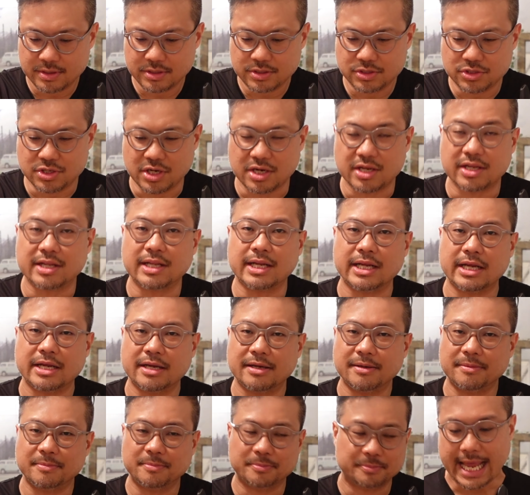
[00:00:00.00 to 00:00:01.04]
Gently.
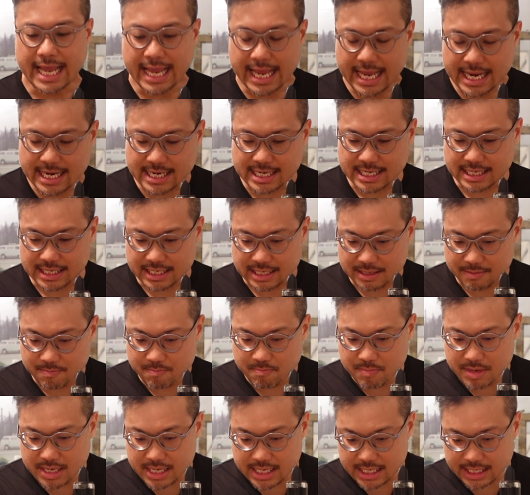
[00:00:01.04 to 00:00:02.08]
And
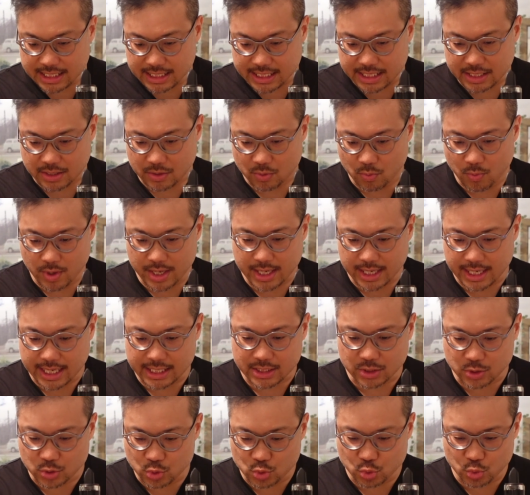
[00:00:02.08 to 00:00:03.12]
immediately, what I
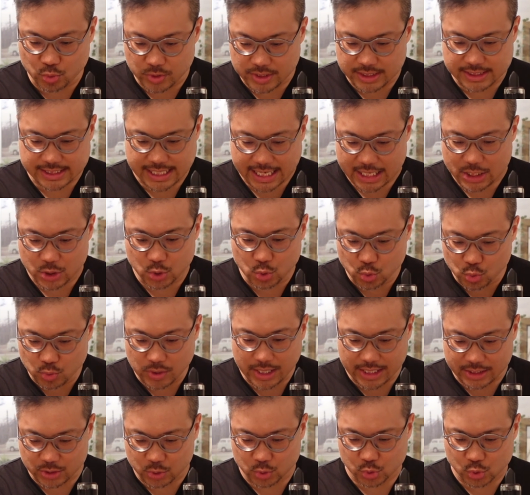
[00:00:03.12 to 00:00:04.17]
like to do is I do
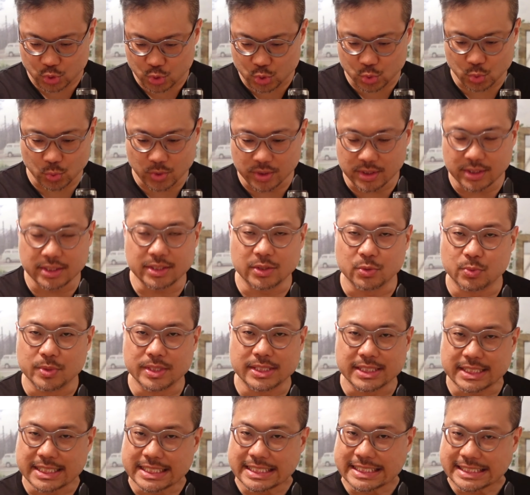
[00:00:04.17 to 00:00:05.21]
like to swirl the
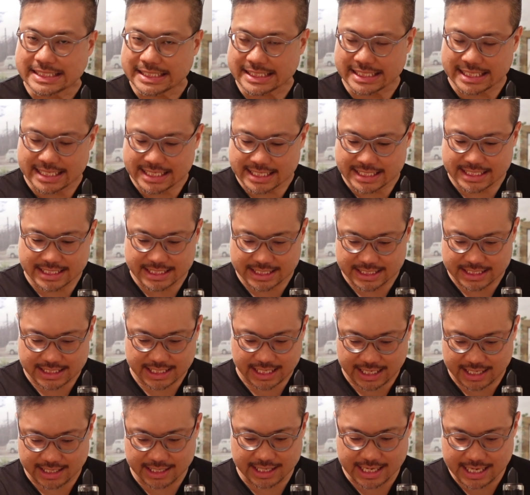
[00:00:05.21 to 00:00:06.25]
whiskies in
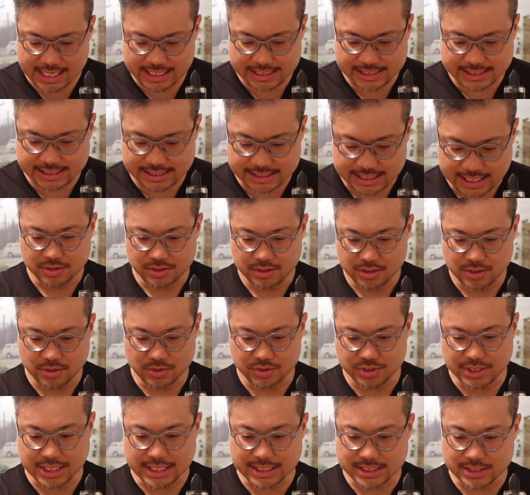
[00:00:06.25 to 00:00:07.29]
the glass,
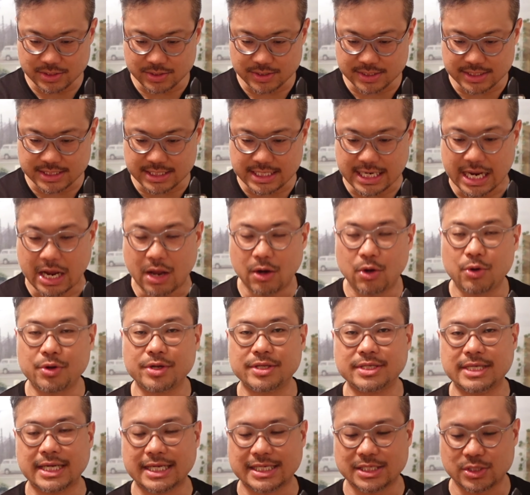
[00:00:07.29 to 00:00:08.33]
just to see how long
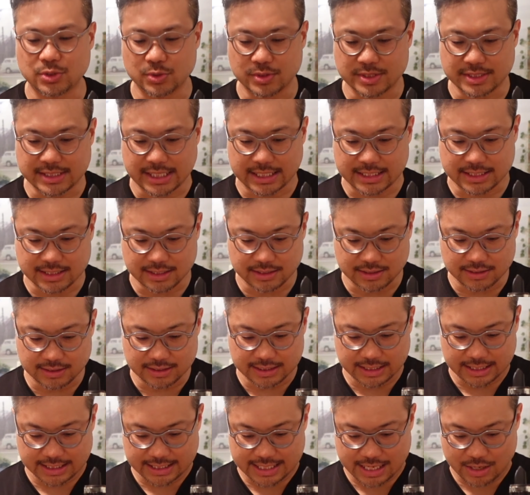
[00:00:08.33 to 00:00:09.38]
it takes to
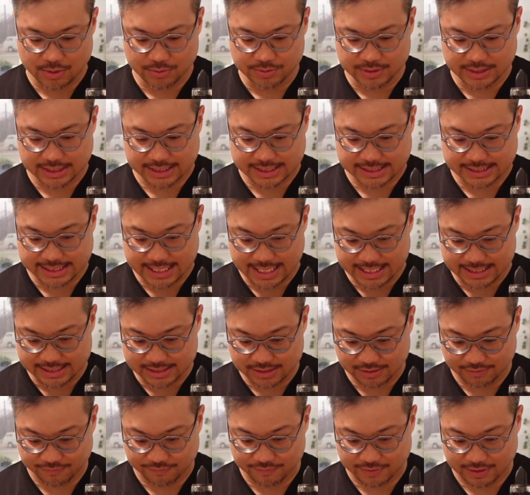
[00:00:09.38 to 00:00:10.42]
settle down the sides
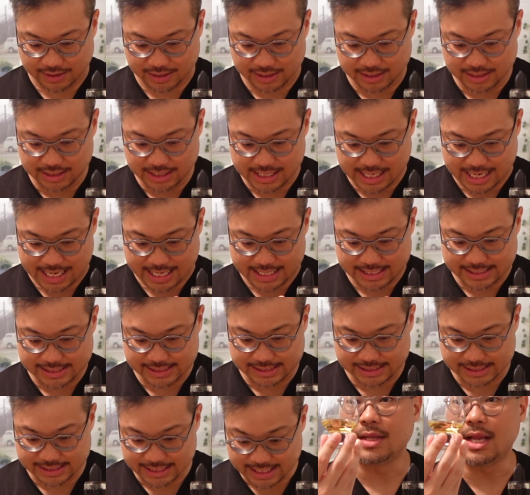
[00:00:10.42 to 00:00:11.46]
of the
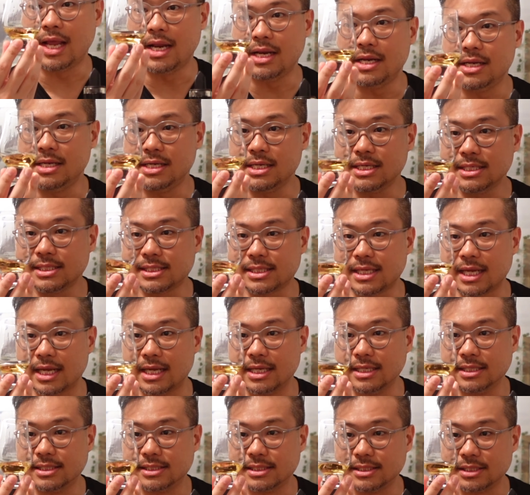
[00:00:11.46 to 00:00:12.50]
glass. And in this
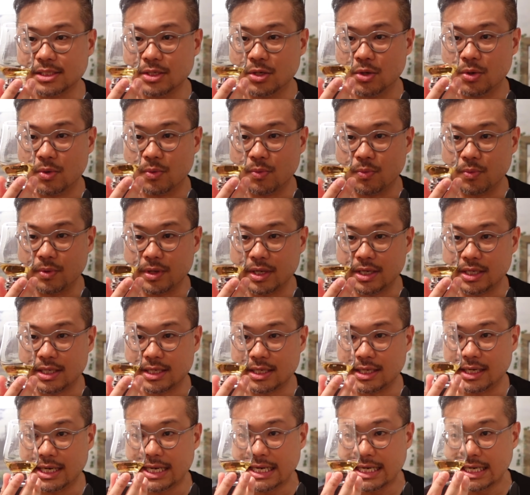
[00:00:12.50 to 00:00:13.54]
case, it
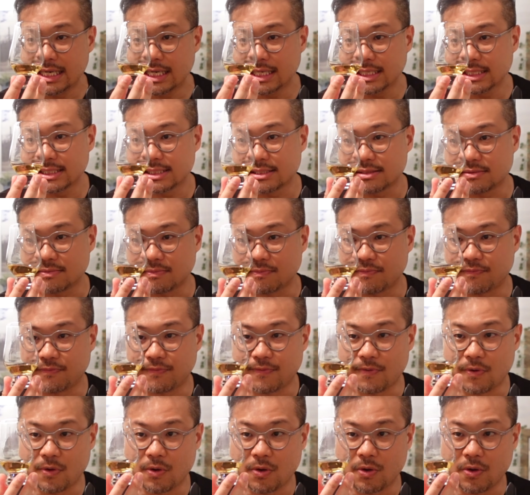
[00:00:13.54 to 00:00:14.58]
lingers
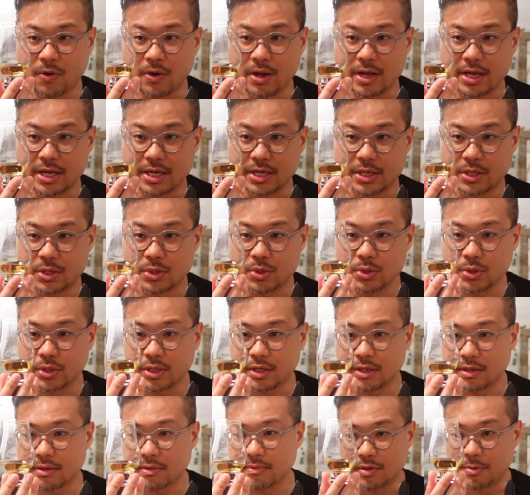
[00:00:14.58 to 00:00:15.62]
for a
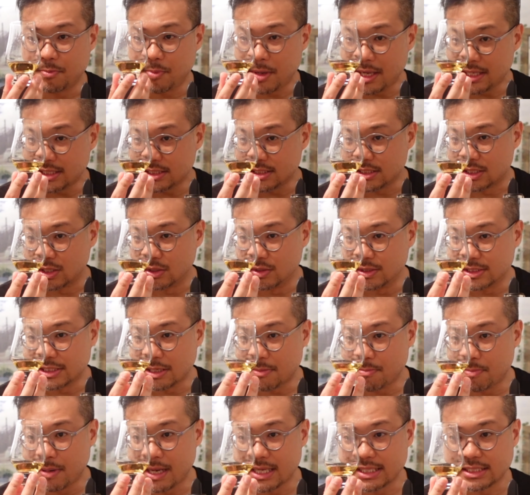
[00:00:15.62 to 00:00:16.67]
good, depends though,
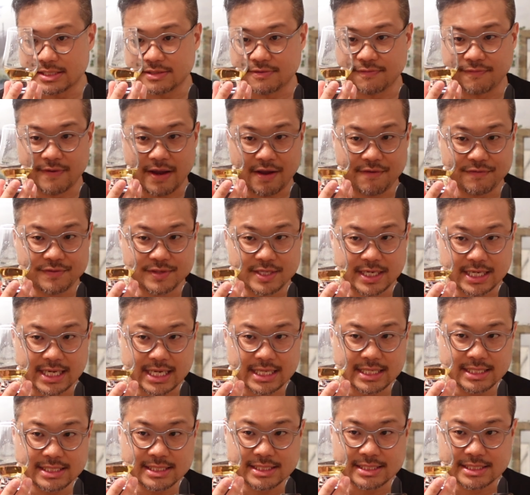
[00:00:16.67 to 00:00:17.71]
some parts 5
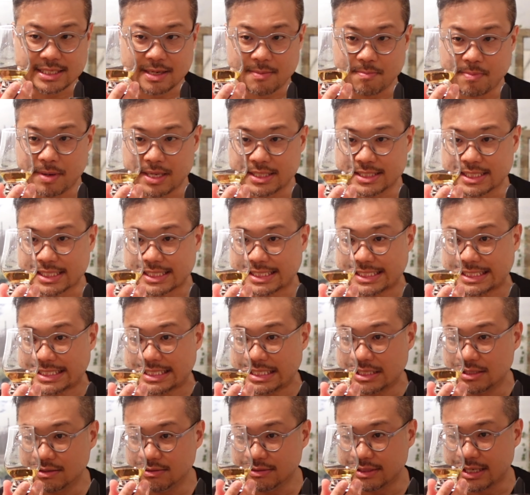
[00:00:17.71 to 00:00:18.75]
seconds, some parts are
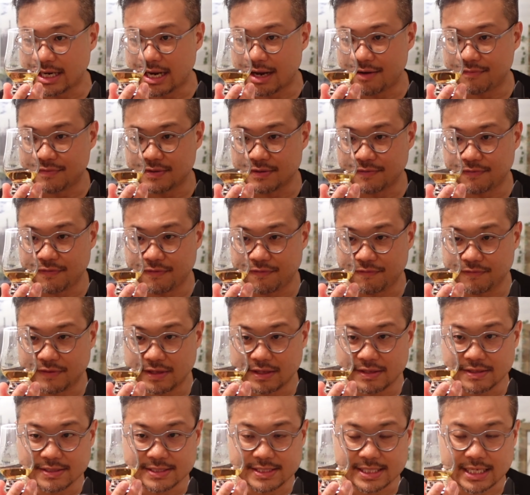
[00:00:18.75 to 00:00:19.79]
still there after
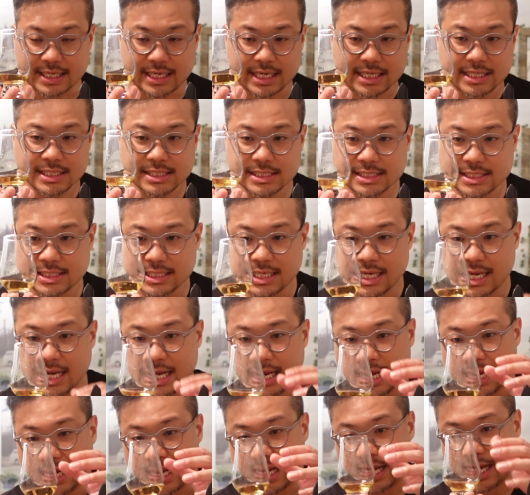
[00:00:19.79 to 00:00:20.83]
15 seconds.
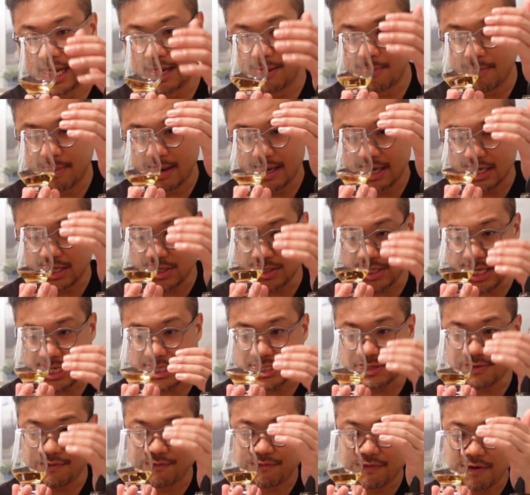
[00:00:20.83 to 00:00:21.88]
But it
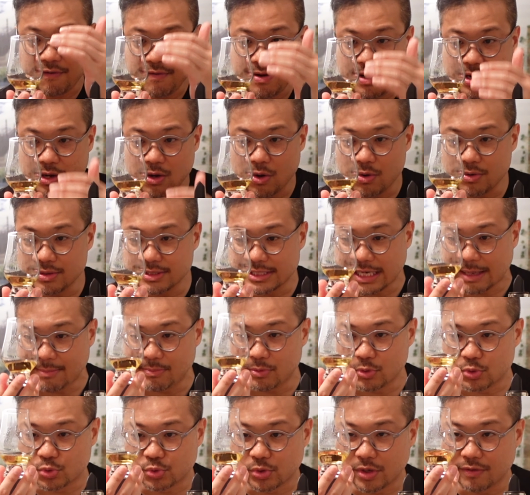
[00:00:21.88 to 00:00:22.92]
takes a very long time
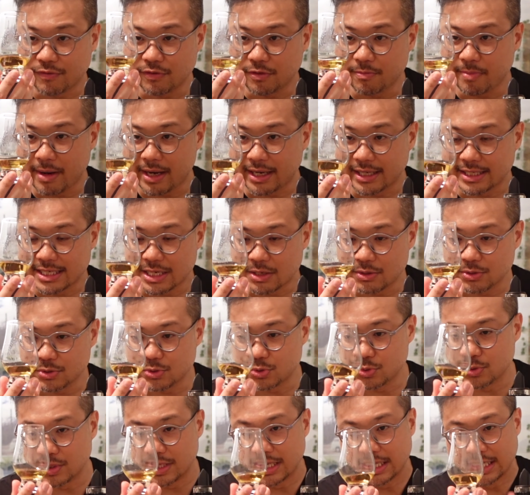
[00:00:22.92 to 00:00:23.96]
to travel back down
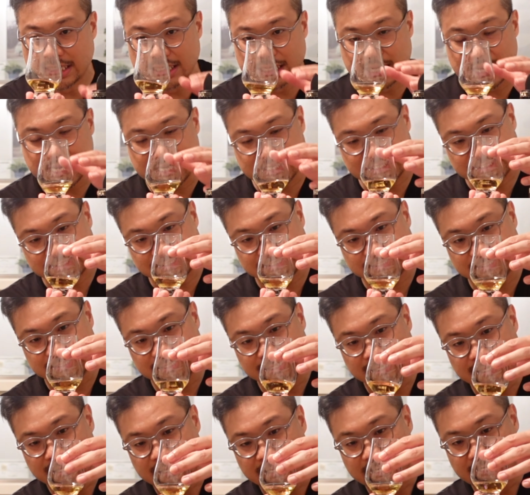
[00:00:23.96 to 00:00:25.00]
to a glass.
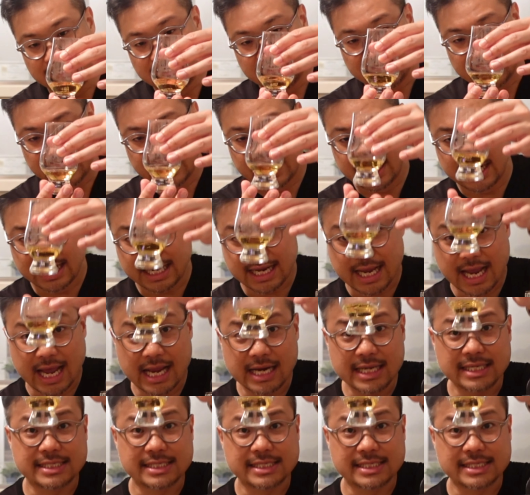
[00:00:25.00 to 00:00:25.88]
And the color